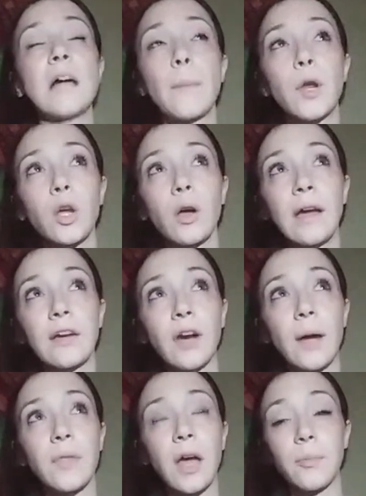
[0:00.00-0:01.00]
I'm going to go ahead and
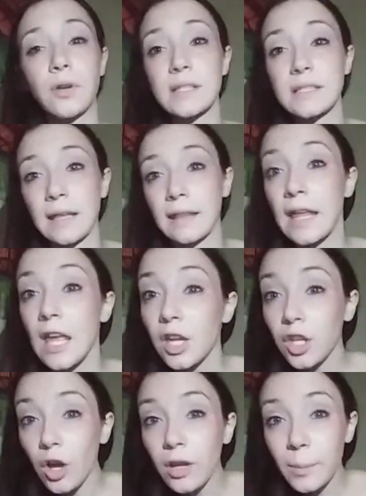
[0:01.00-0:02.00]
grab the heparin saline.
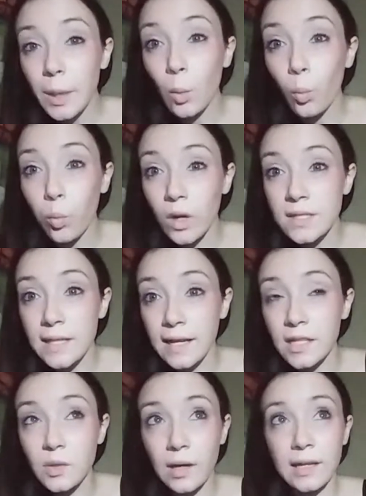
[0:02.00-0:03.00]
Y'all give me 1
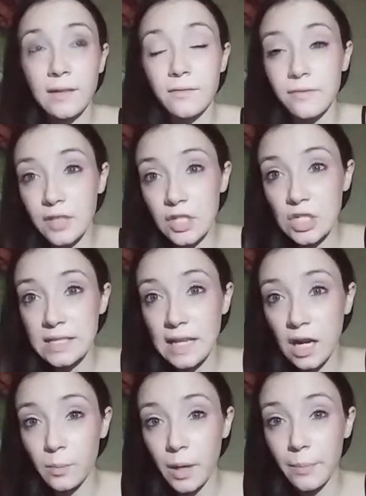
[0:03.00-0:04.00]
second so I can fish this
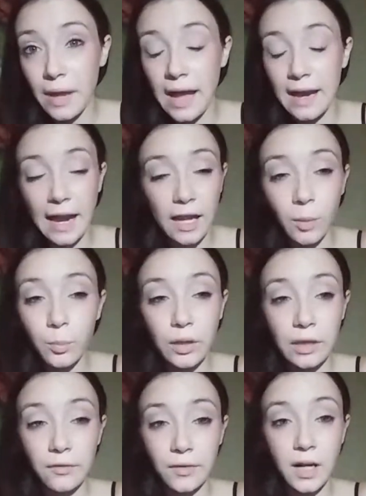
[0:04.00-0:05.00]
out of my bag. I
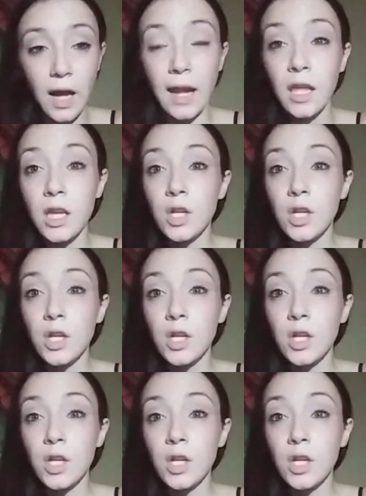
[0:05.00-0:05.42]
completely forgot.